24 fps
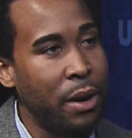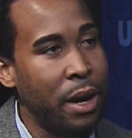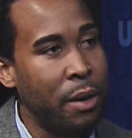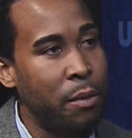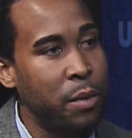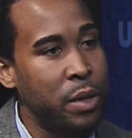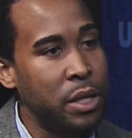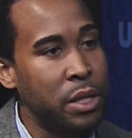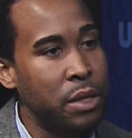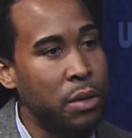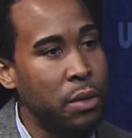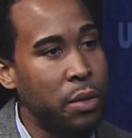it,
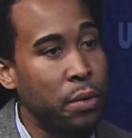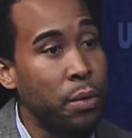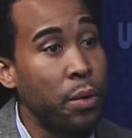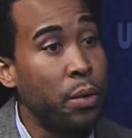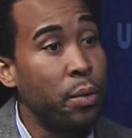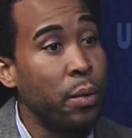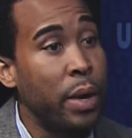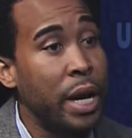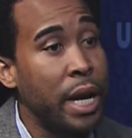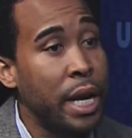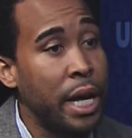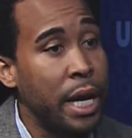was through
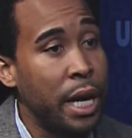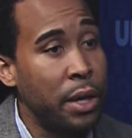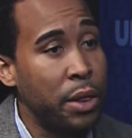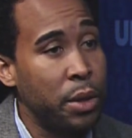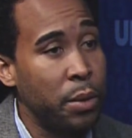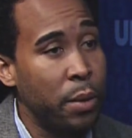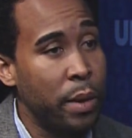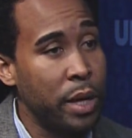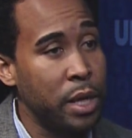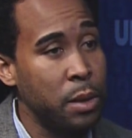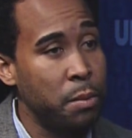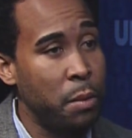reading and
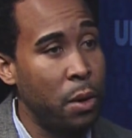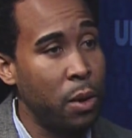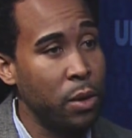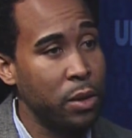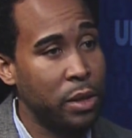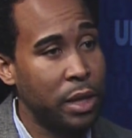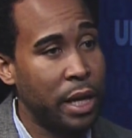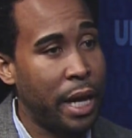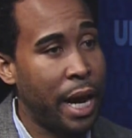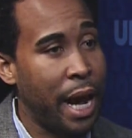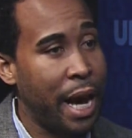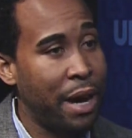through
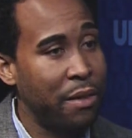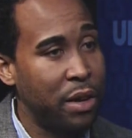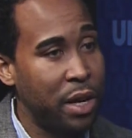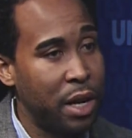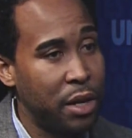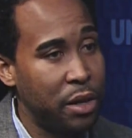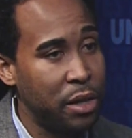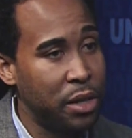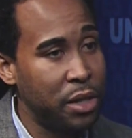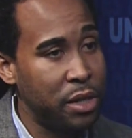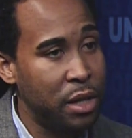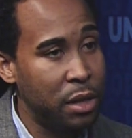exposure that I even
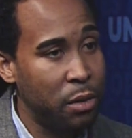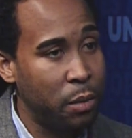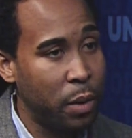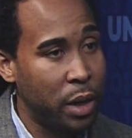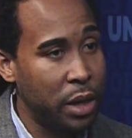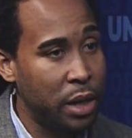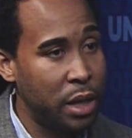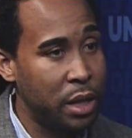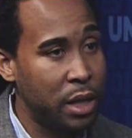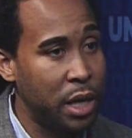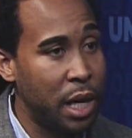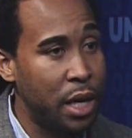understood what
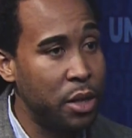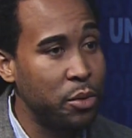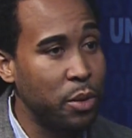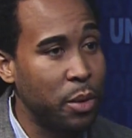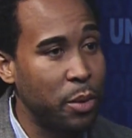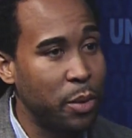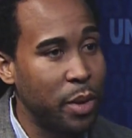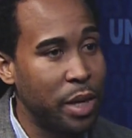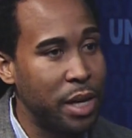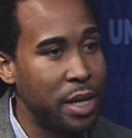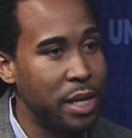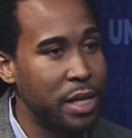the tundra
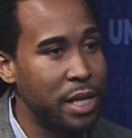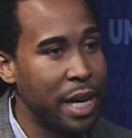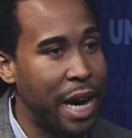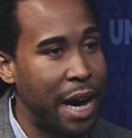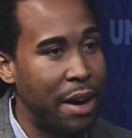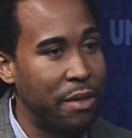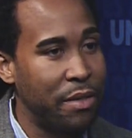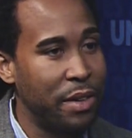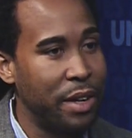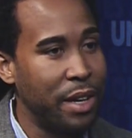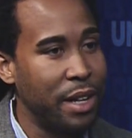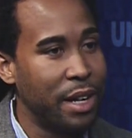was,
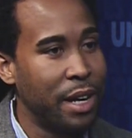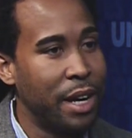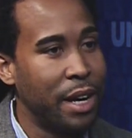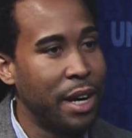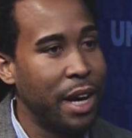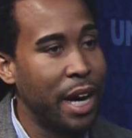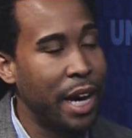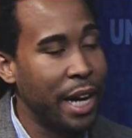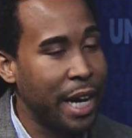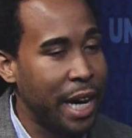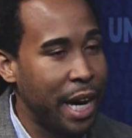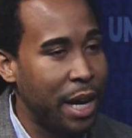having
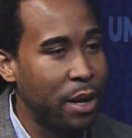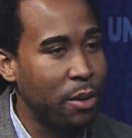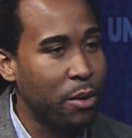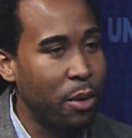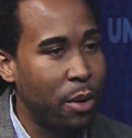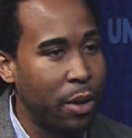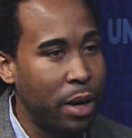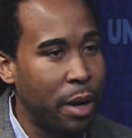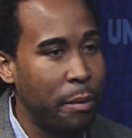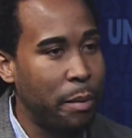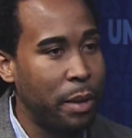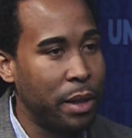again
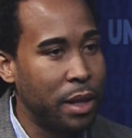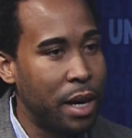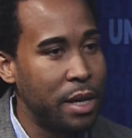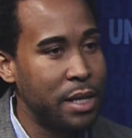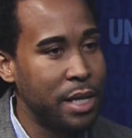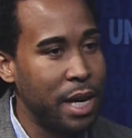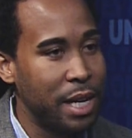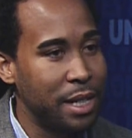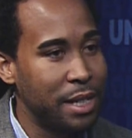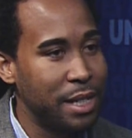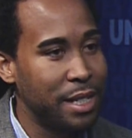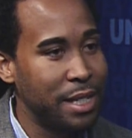grown up in Los
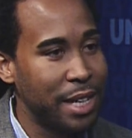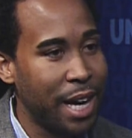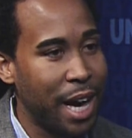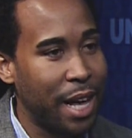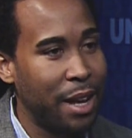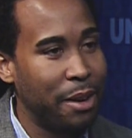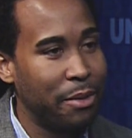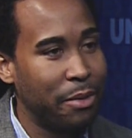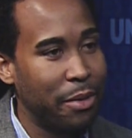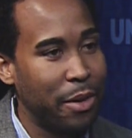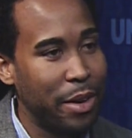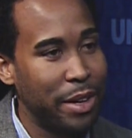Angeles,
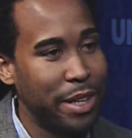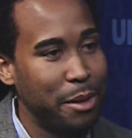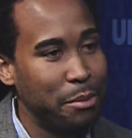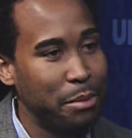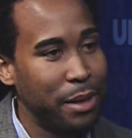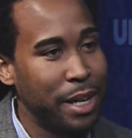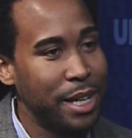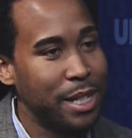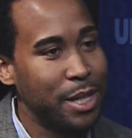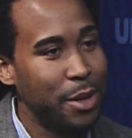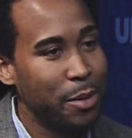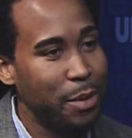California, a
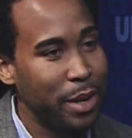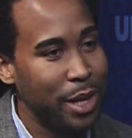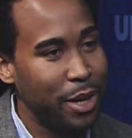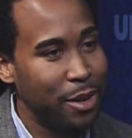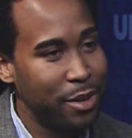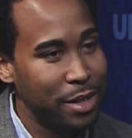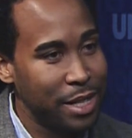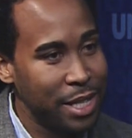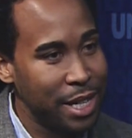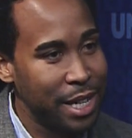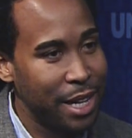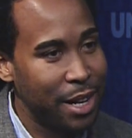place that we
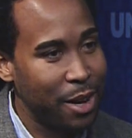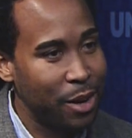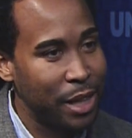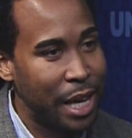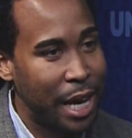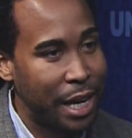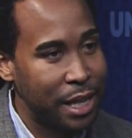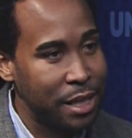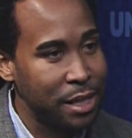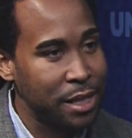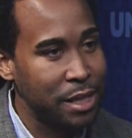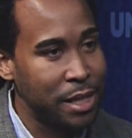don't see a whole
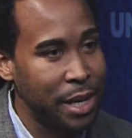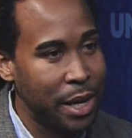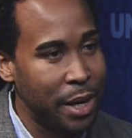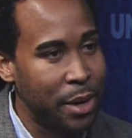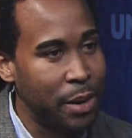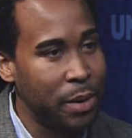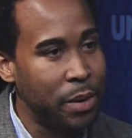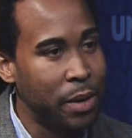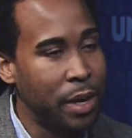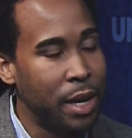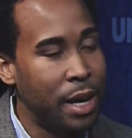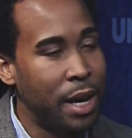lot of
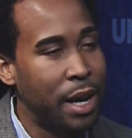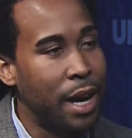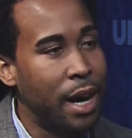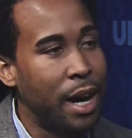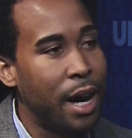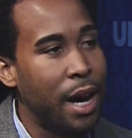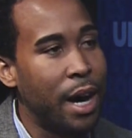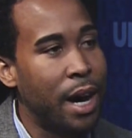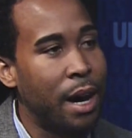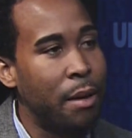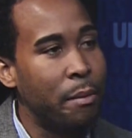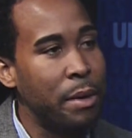snow.
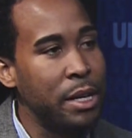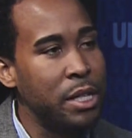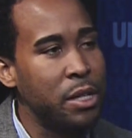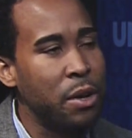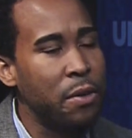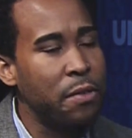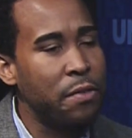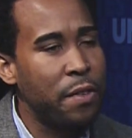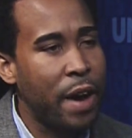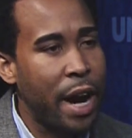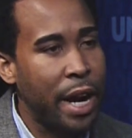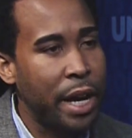Um, and so
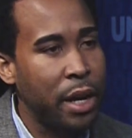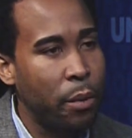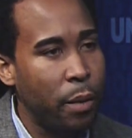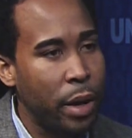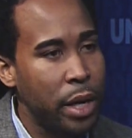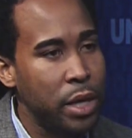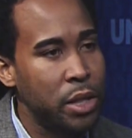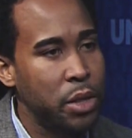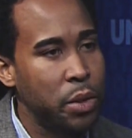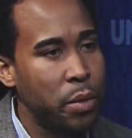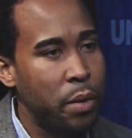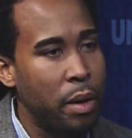finding
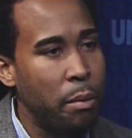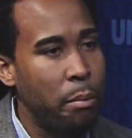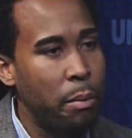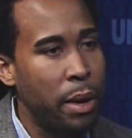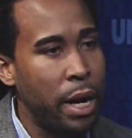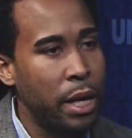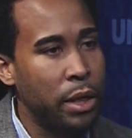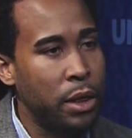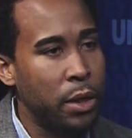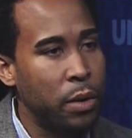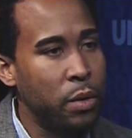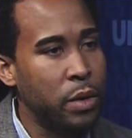ways to
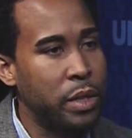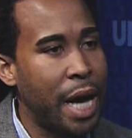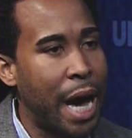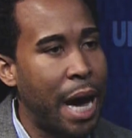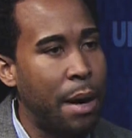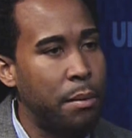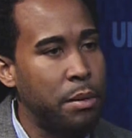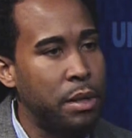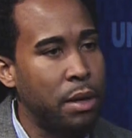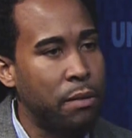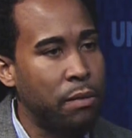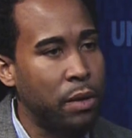embed those
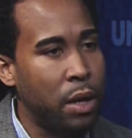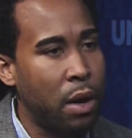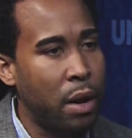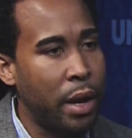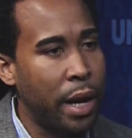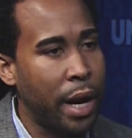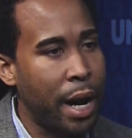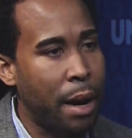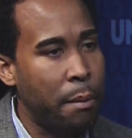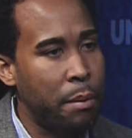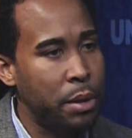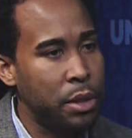types of
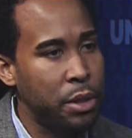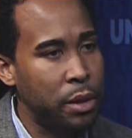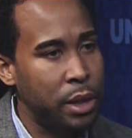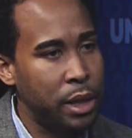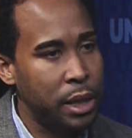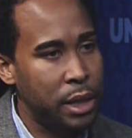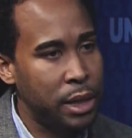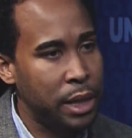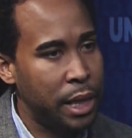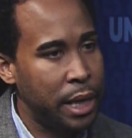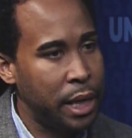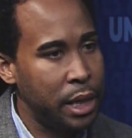learning
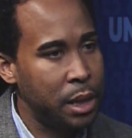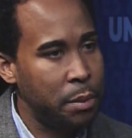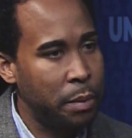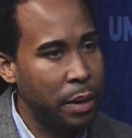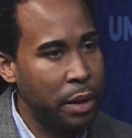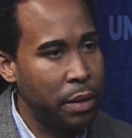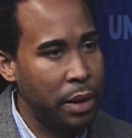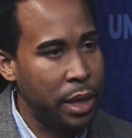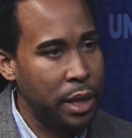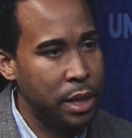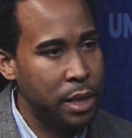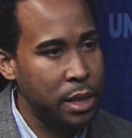opportunities and
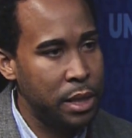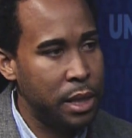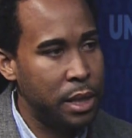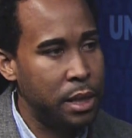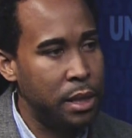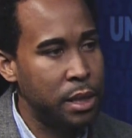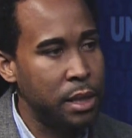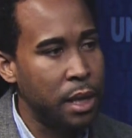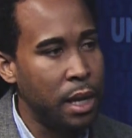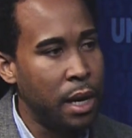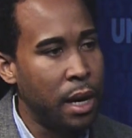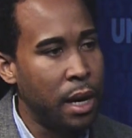experiences